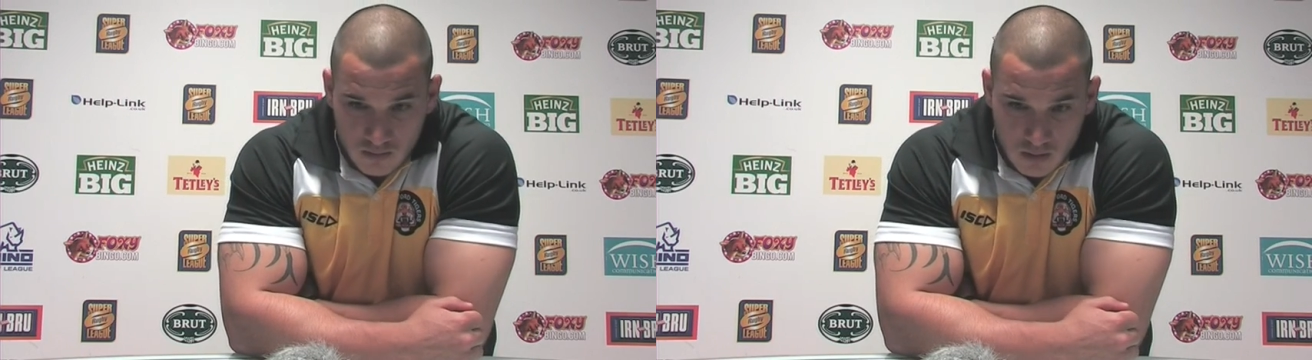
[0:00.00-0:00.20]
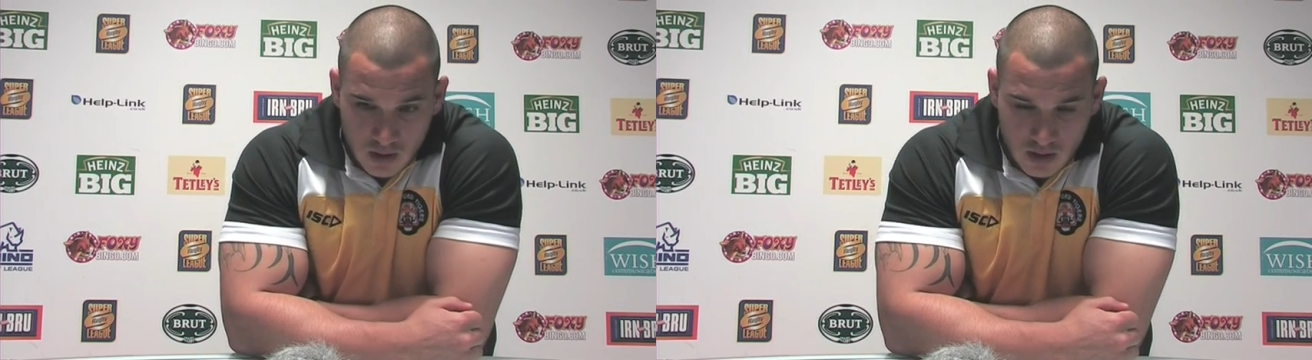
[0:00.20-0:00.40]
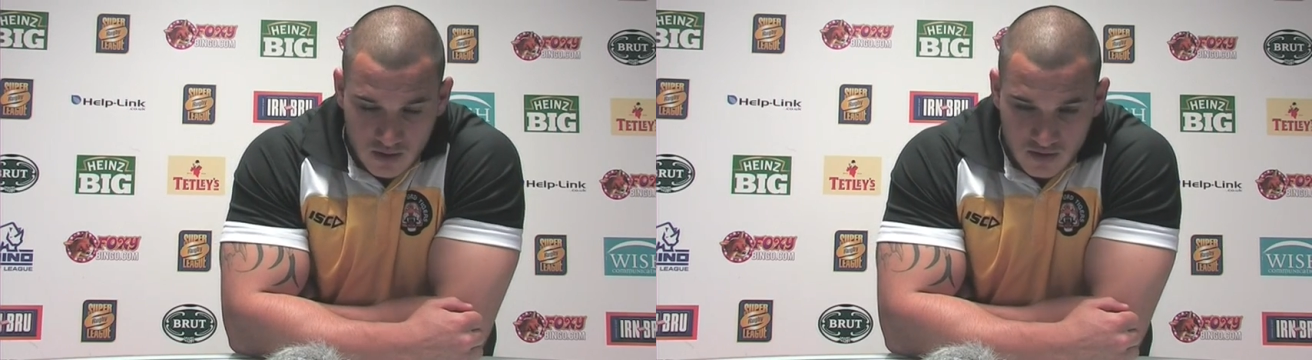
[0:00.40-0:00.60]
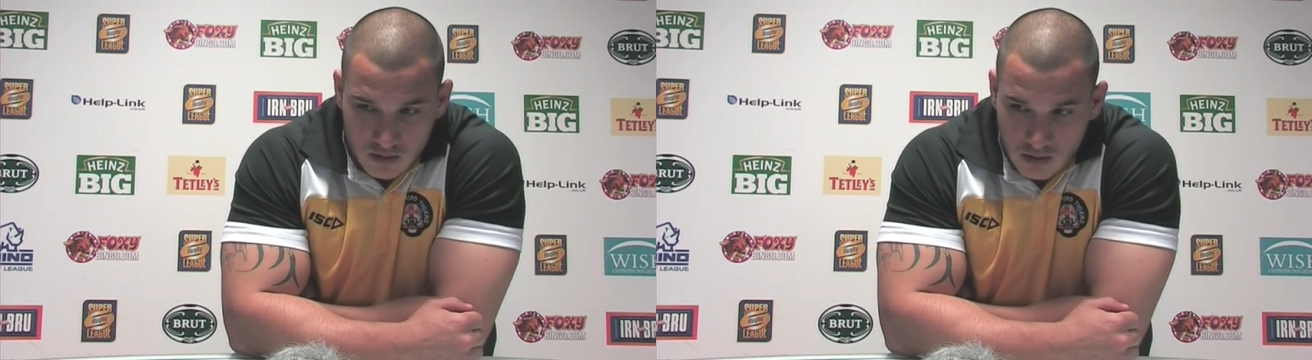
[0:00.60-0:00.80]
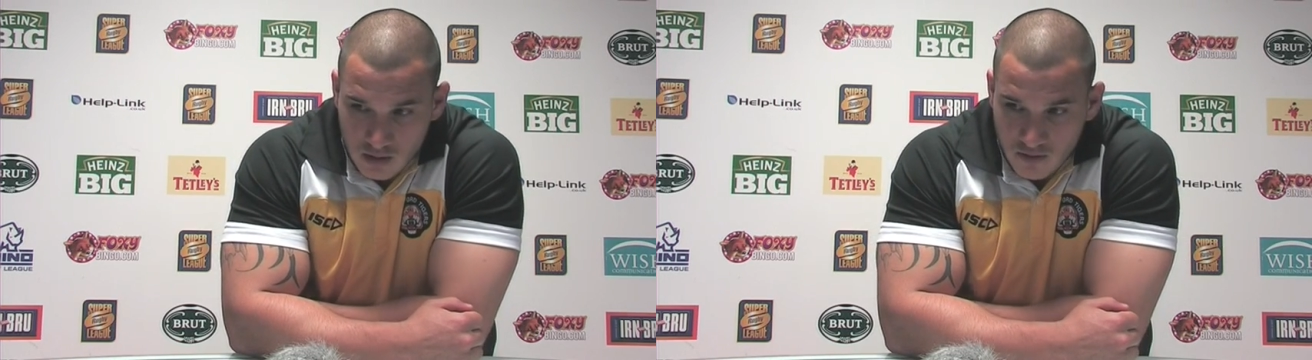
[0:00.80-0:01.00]
you know, he's
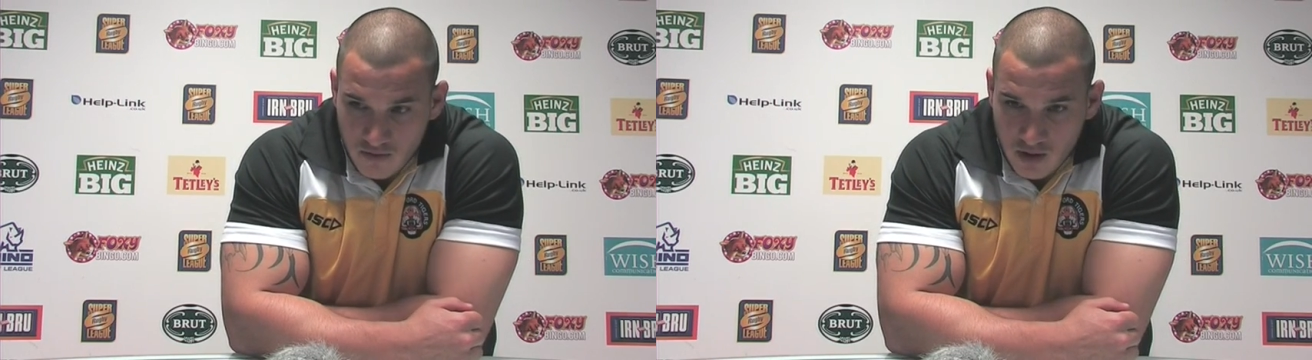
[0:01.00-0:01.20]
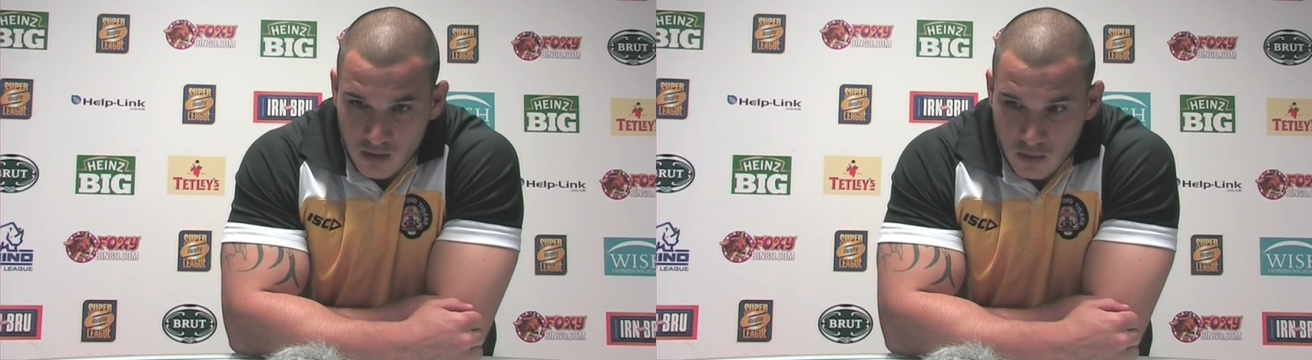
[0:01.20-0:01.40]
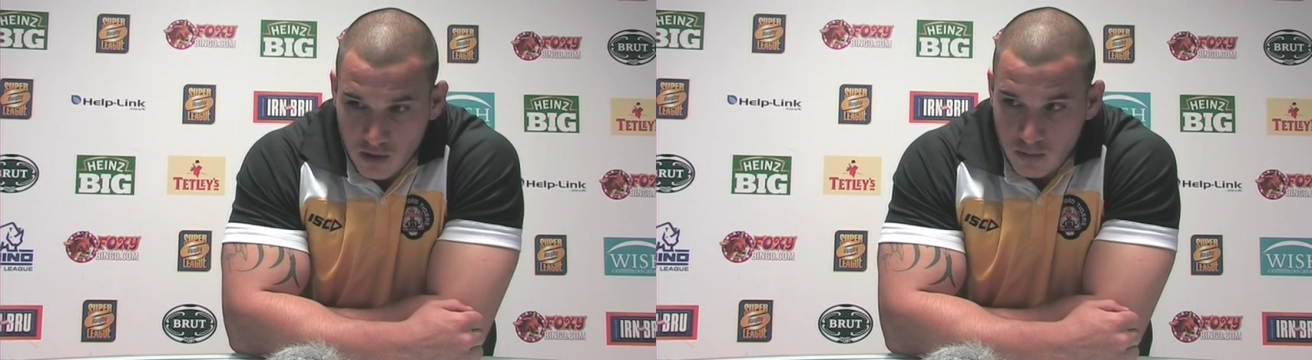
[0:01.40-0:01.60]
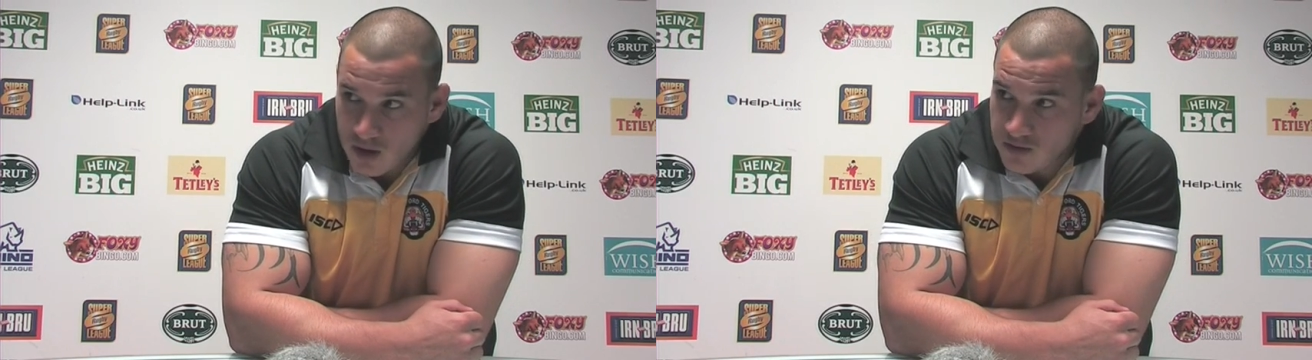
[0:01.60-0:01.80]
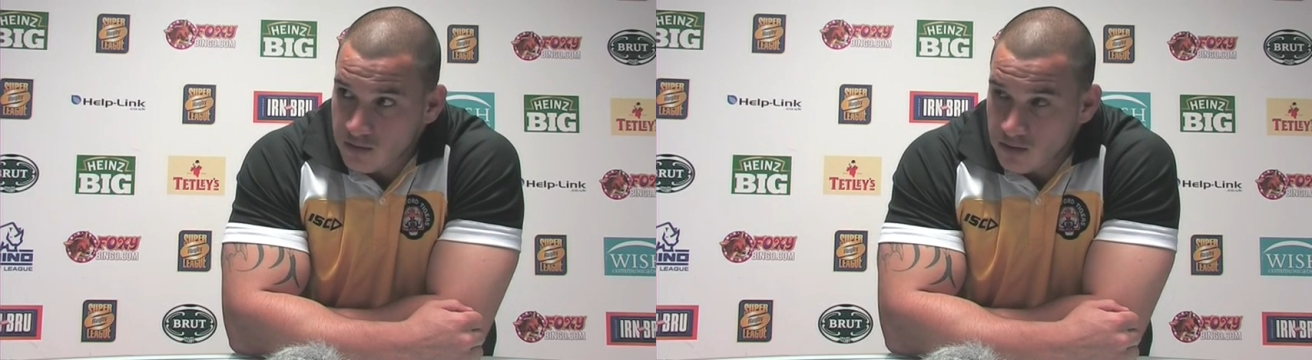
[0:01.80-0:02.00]
still a good friend of mine,
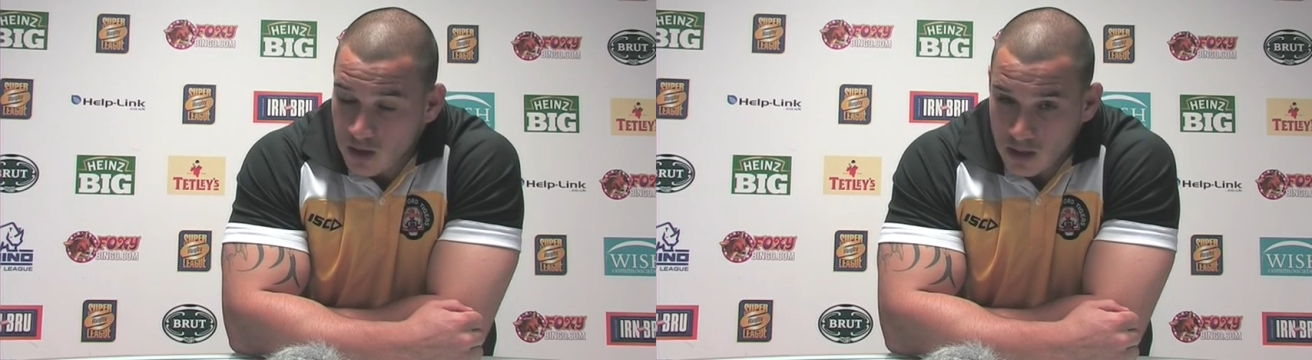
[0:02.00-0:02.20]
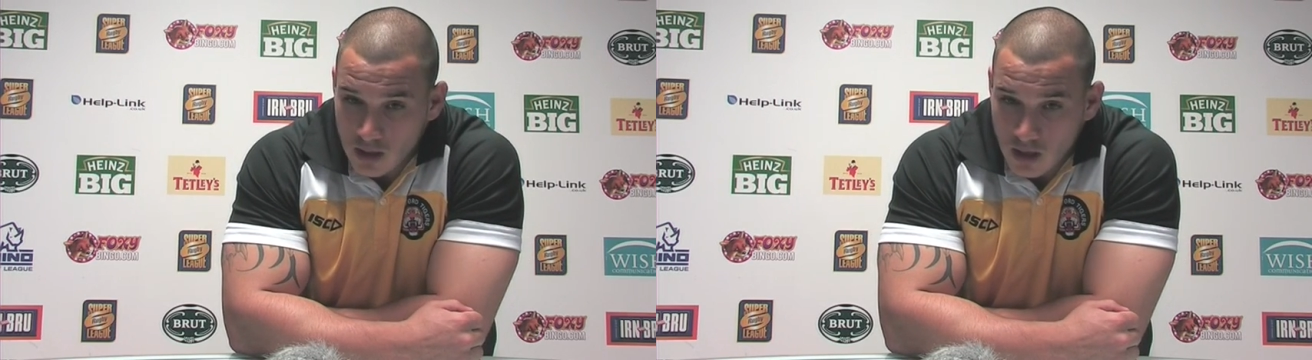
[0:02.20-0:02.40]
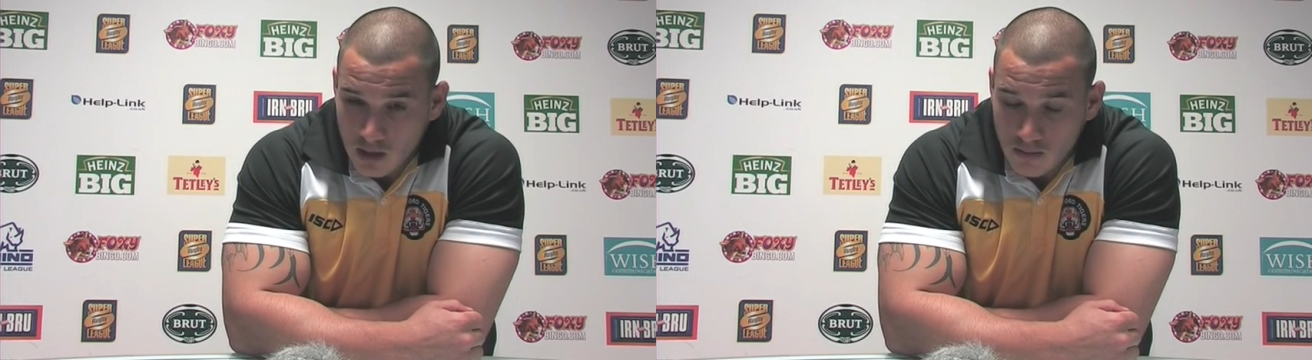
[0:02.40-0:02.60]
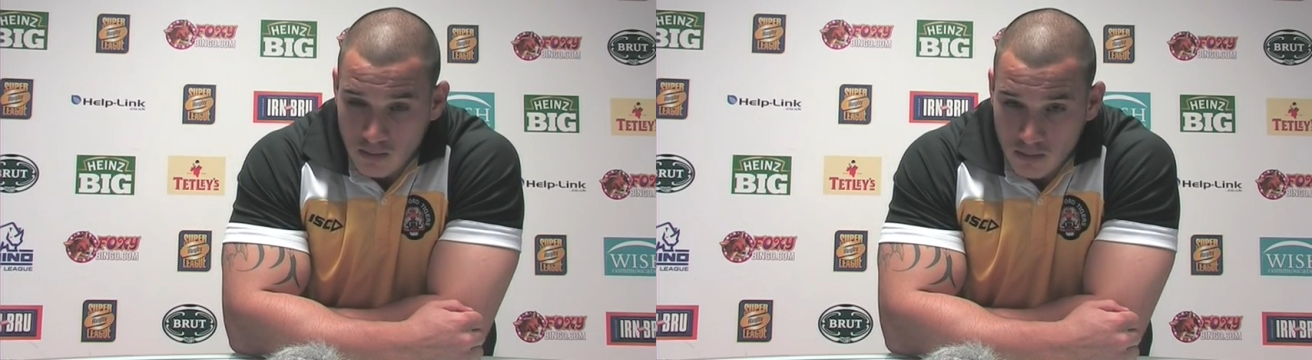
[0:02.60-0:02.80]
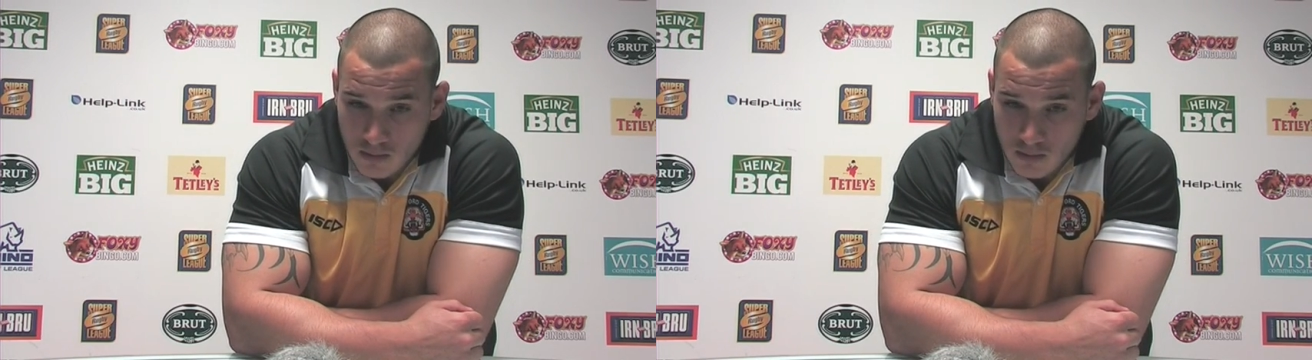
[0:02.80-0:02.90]
Basil, and um,